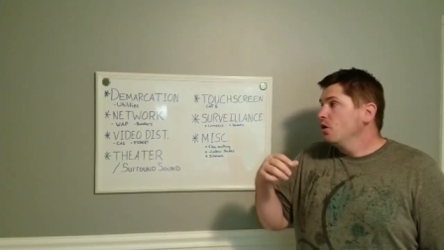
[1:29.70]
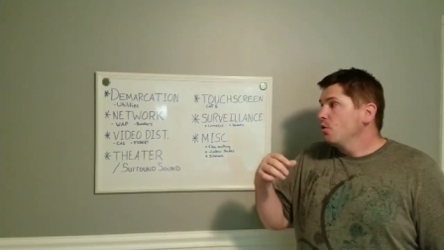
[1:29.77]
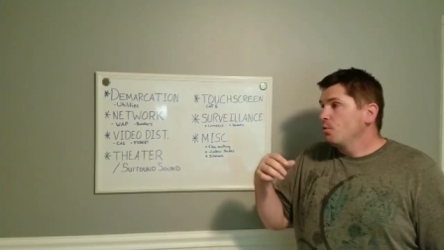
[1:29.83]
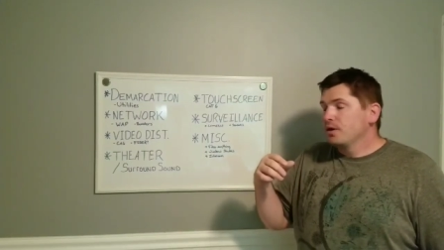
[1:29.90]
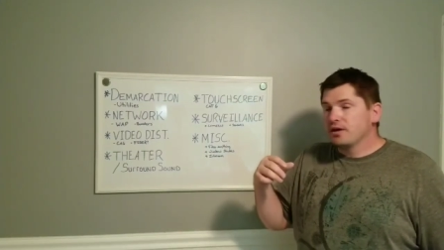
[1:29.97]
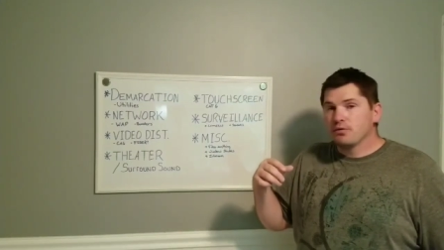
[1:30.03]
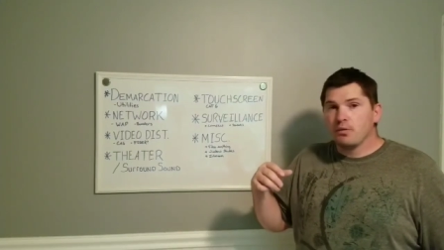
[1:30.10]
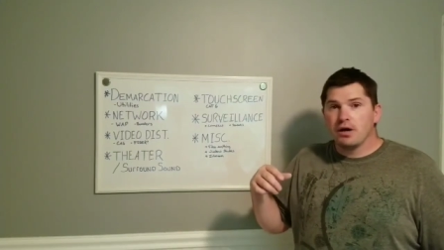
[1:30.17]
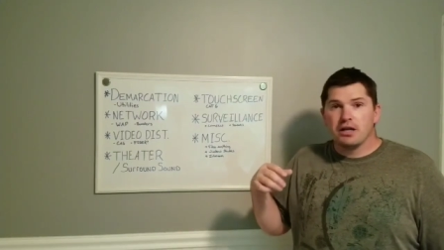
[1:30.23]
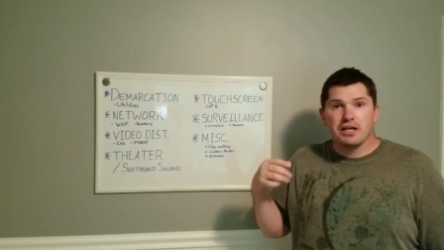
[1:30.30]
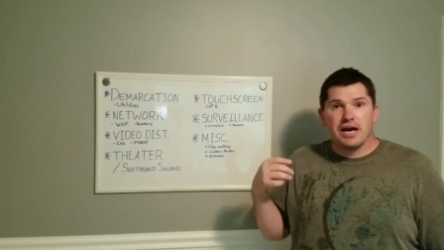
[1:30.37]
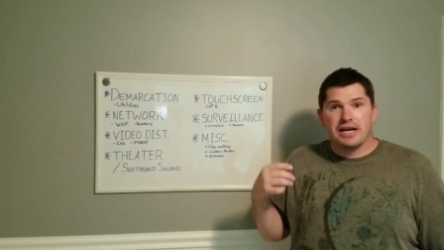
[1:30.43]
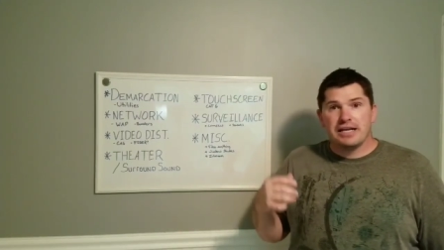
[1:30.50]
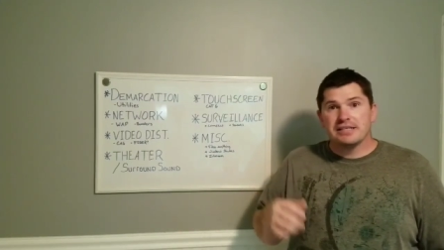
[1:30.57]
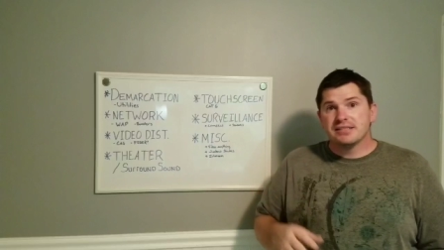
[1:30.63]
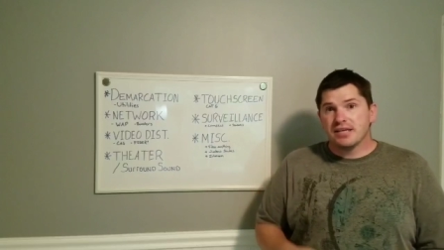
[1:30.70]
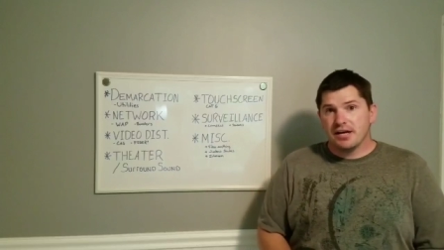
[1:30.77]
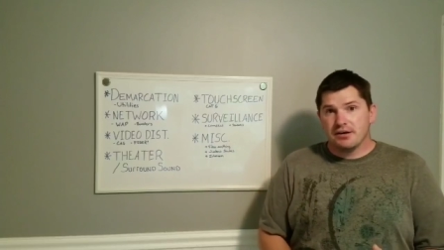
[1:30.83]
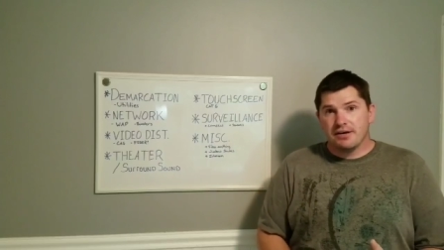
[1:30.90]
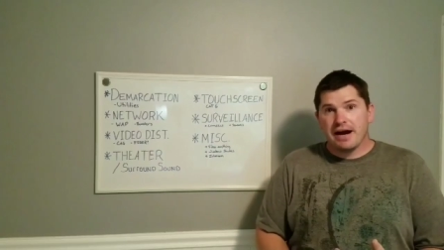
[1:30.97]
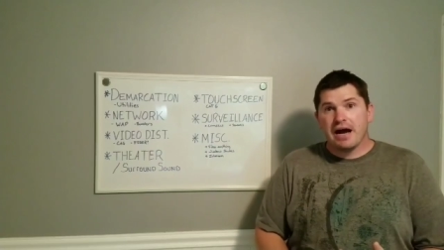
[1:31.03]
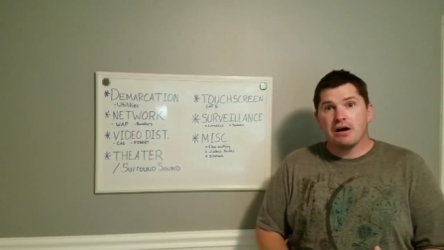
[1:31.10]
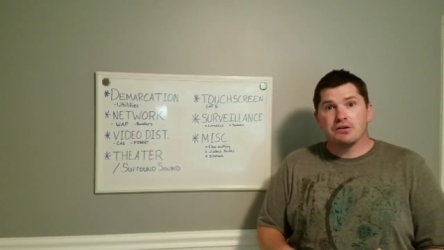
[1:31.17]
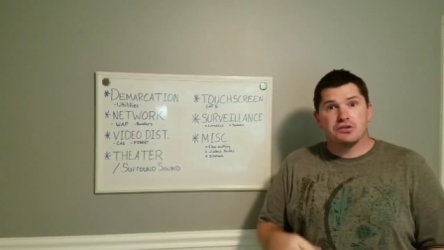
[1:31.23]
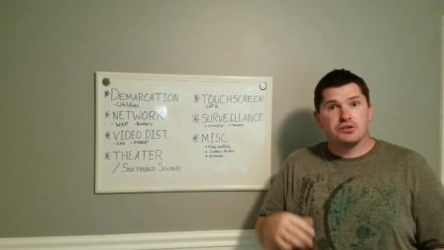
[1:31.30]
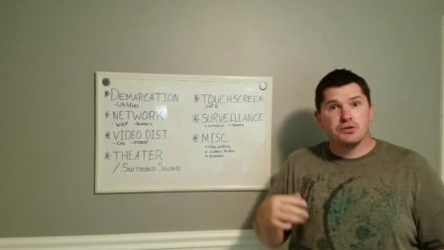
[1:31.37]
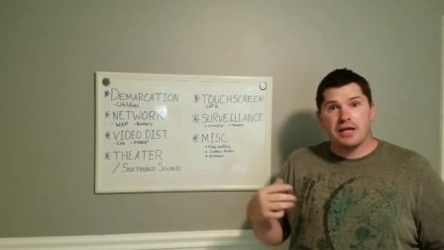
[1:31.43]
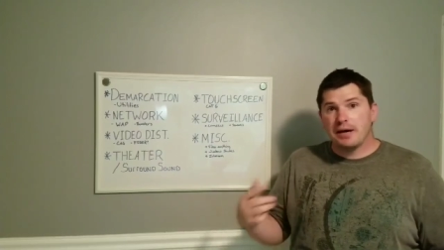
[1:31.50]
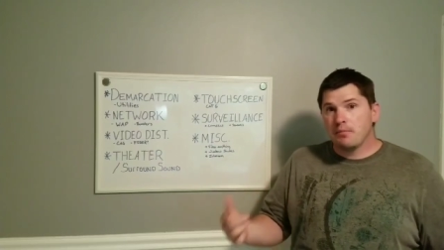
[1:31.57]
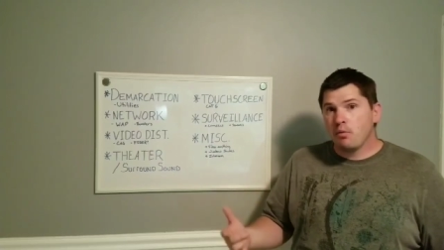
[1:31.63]
We can run a line inside your house
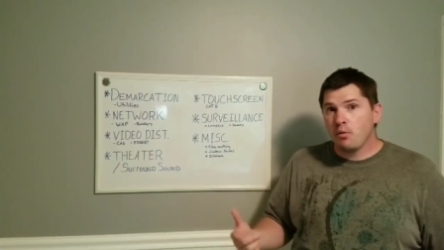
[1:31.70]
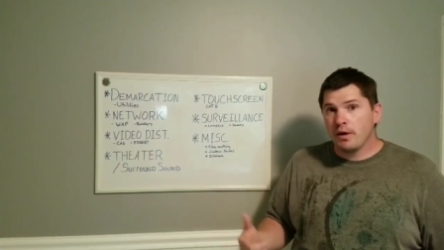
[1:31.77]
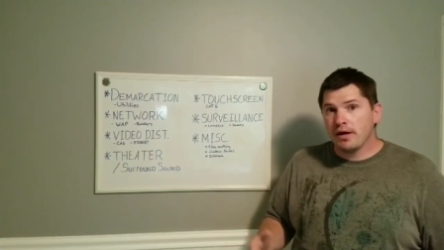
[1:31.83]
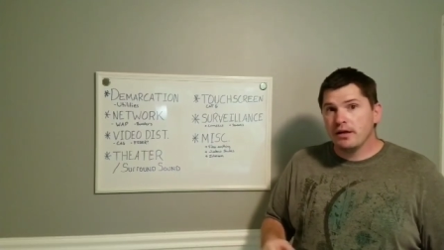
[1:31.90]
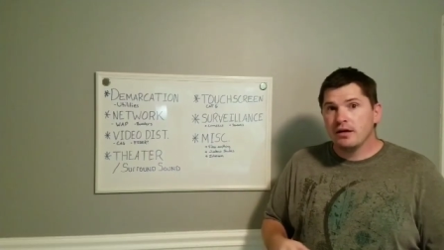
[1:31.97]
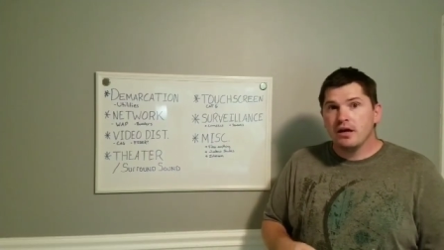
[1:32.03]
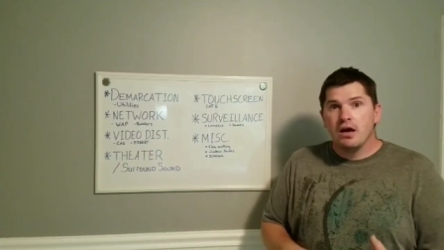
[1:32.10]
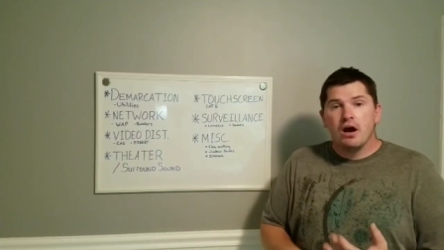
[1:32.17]
to that point